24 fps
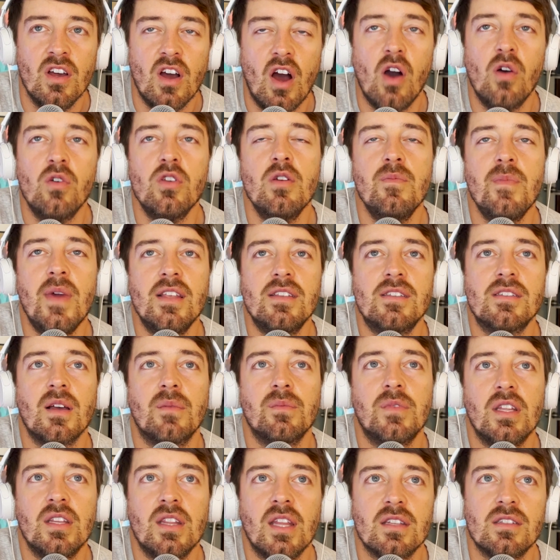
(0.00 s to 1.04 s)
oh, you made
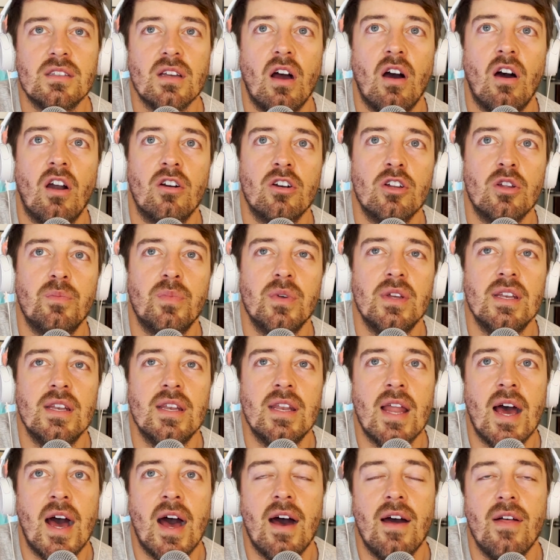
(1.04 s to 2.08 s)
something that's arguably
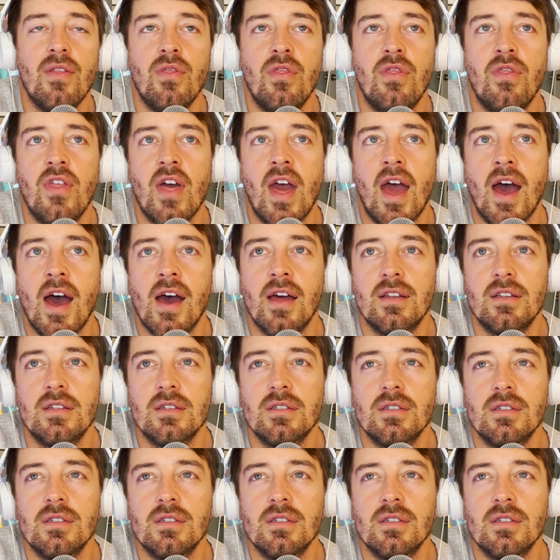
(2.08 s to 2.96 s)
not that